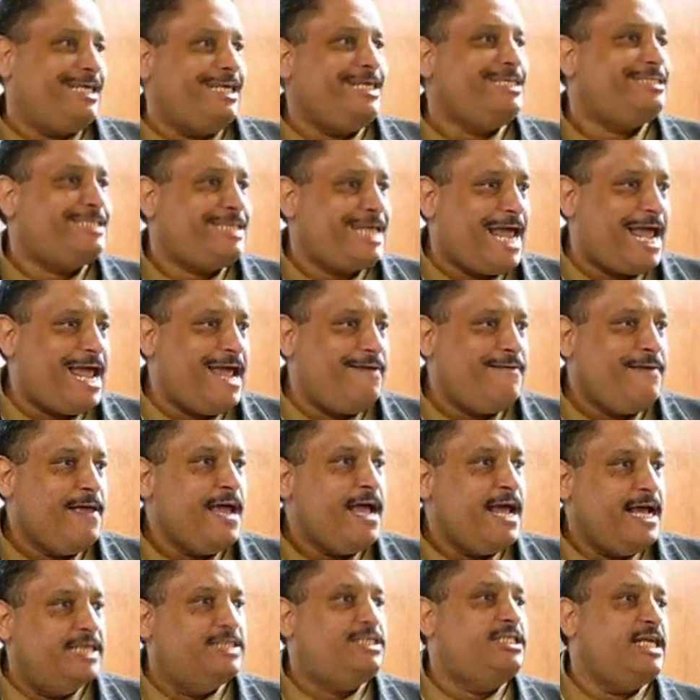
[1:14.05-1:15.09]
She's
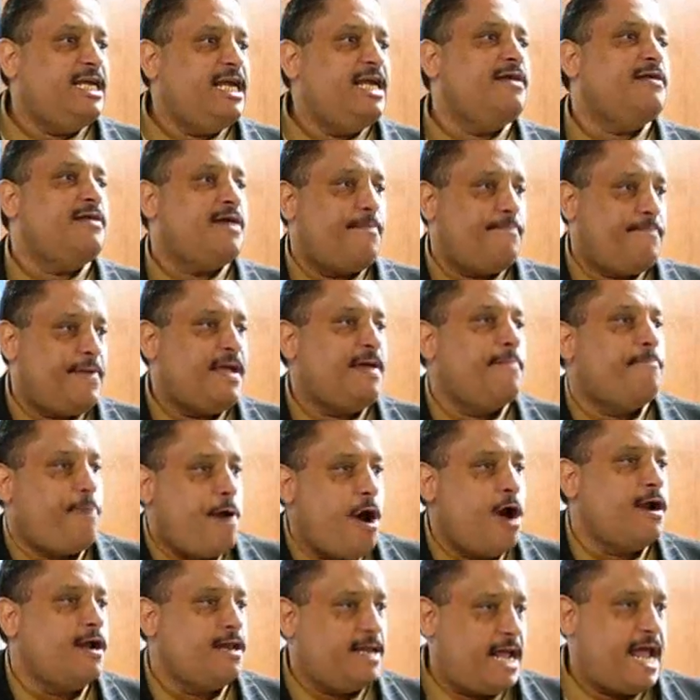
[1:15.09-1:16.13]
saved, and she ended up being
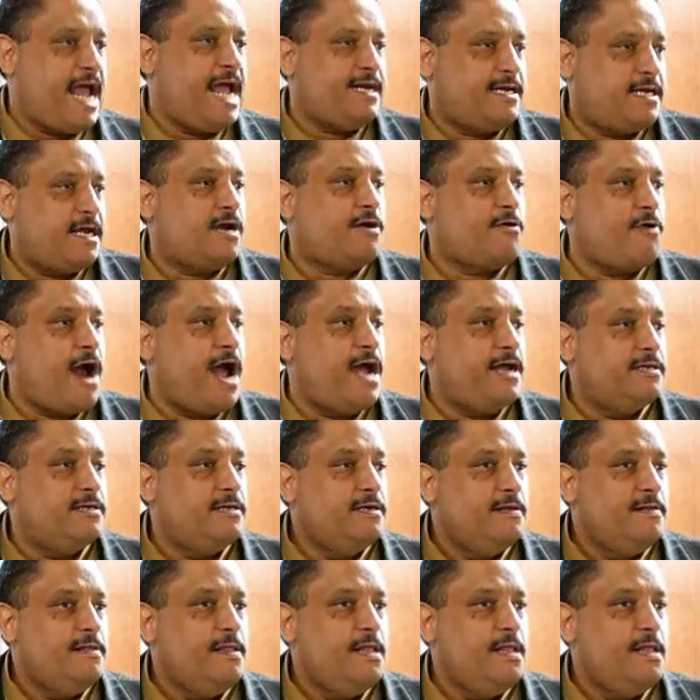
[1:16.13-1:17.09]
part of the Antichrist.